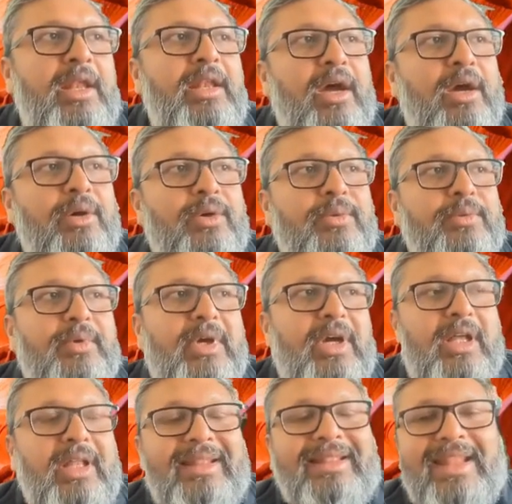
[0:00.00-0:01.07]
Now,
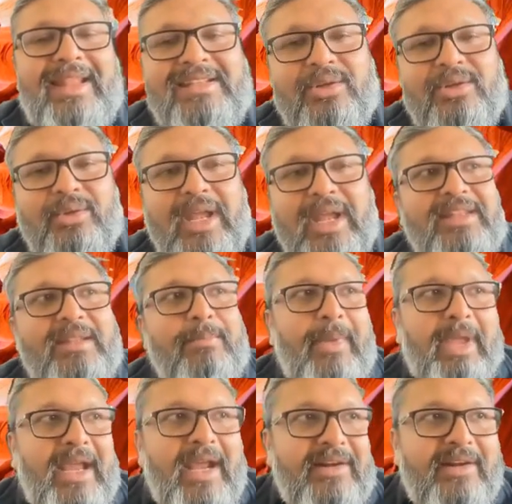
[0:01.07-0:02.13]
let's look at the
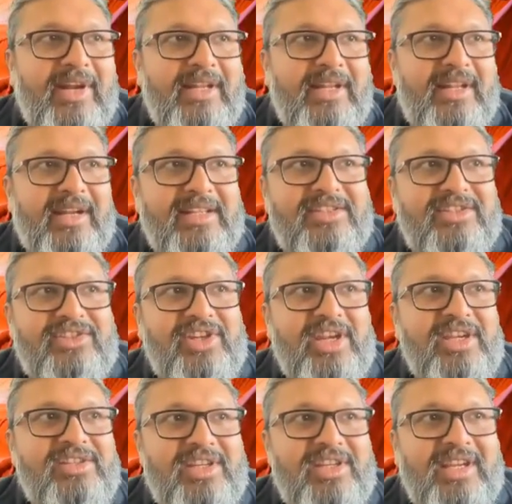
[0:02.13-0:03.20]
mega trend that is
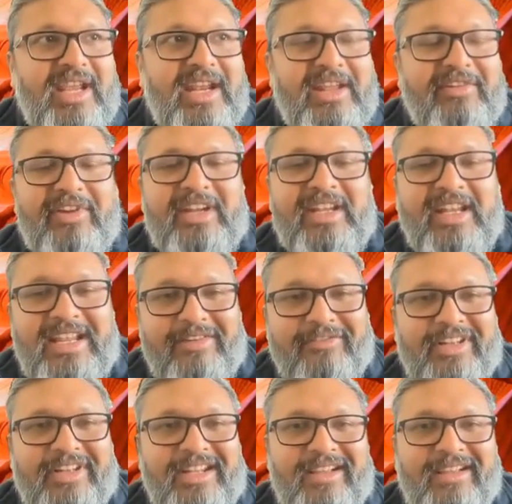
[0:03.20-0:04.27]
changing and affecting
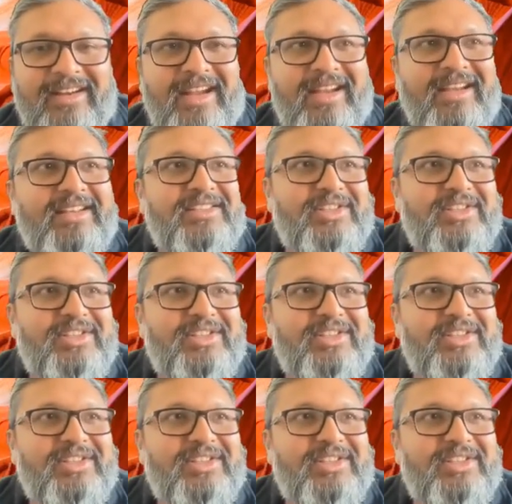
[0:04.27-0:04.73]
everything, right?